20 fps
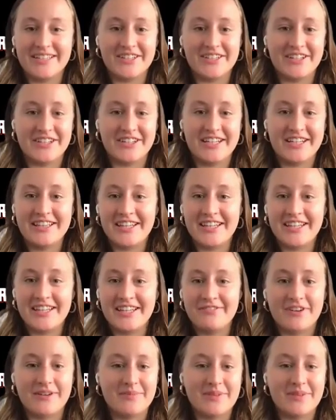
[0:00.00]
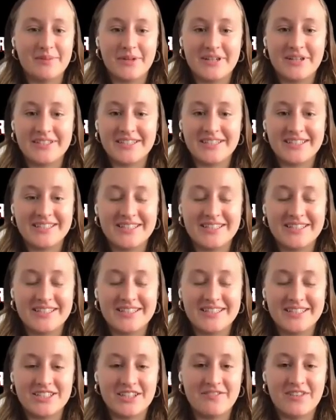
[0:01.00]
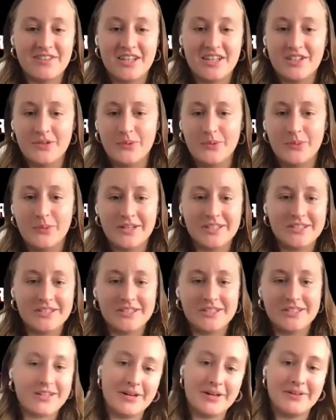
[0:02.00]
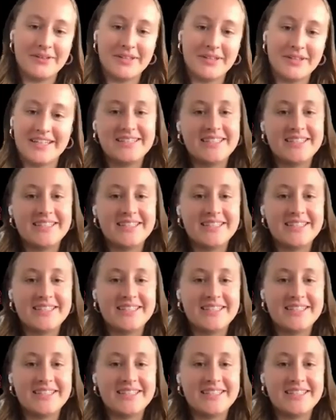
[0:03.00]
Is there anything from the President's Initiative that you want to talk about,